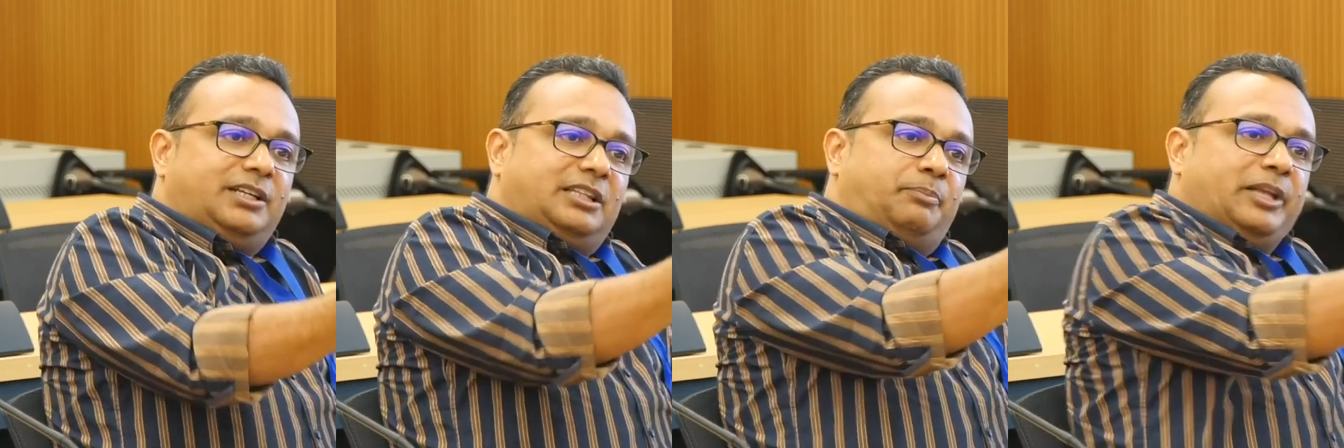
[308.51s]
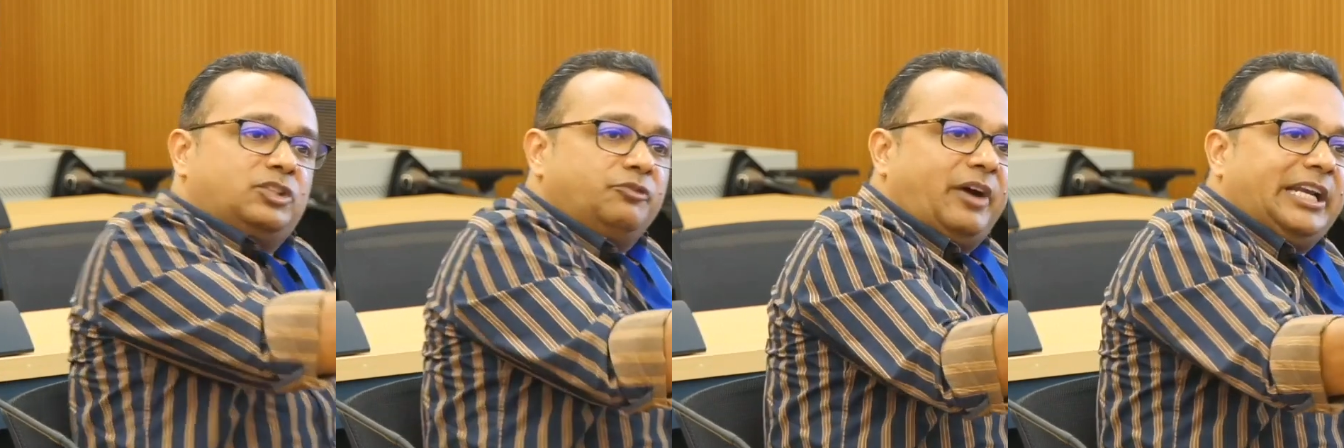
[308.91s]
the
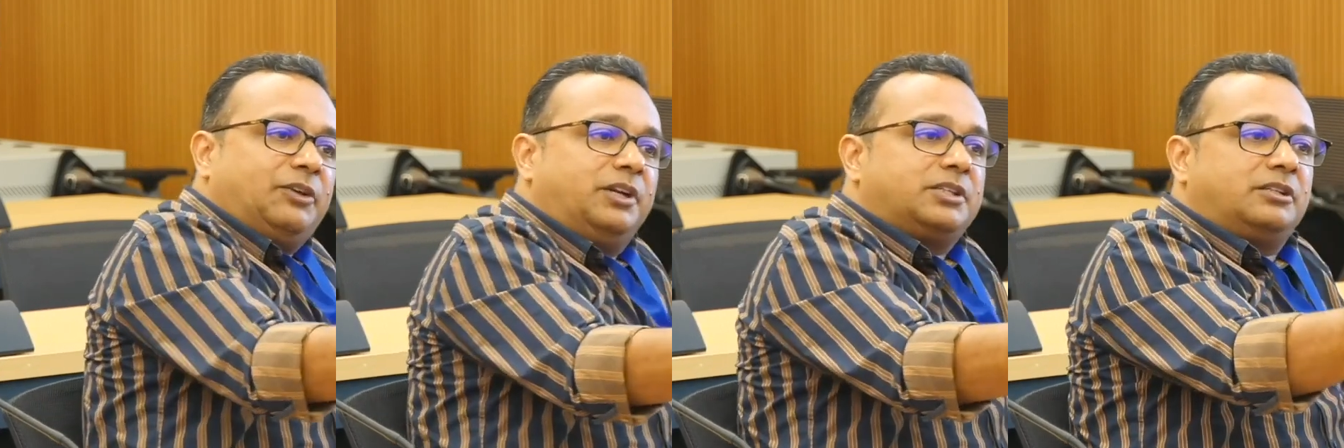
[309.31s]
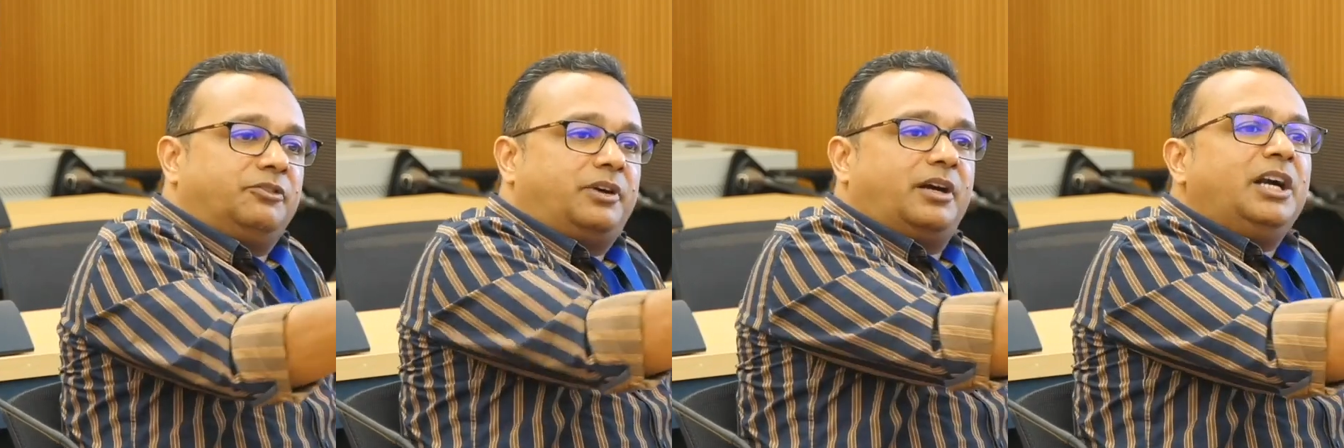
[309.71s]
place of articulation
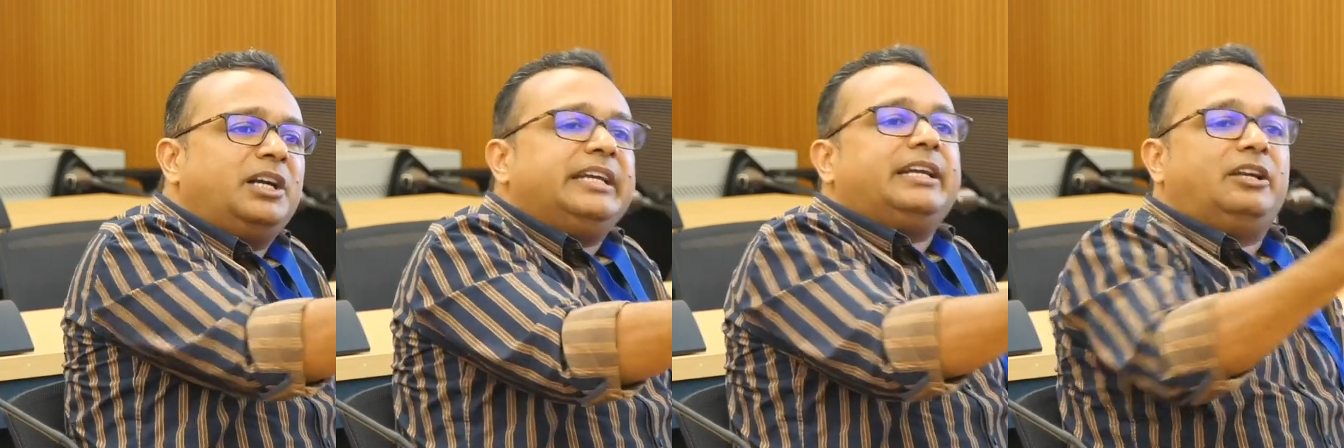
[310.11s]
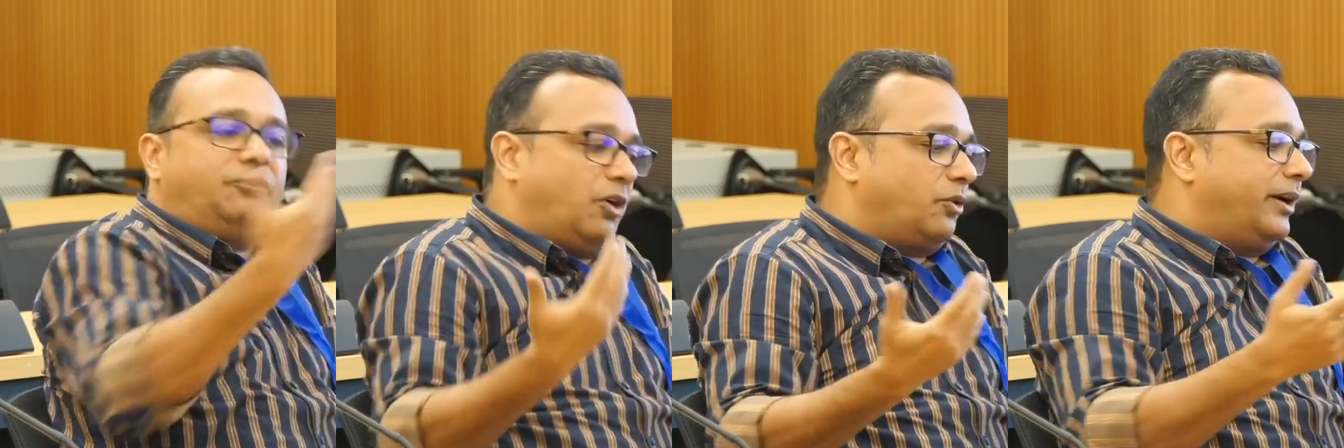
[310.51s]
of ka little
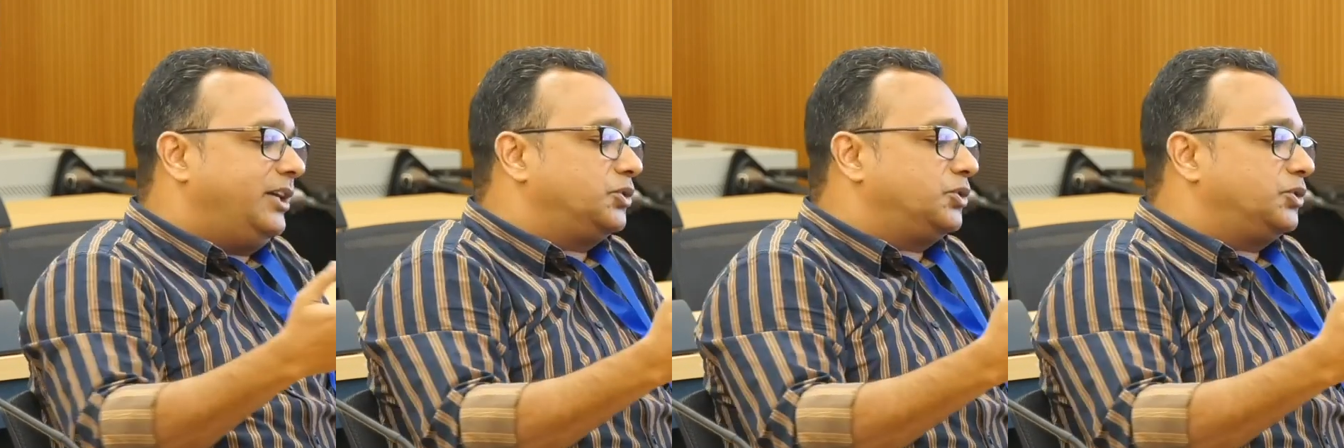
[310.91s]
forward.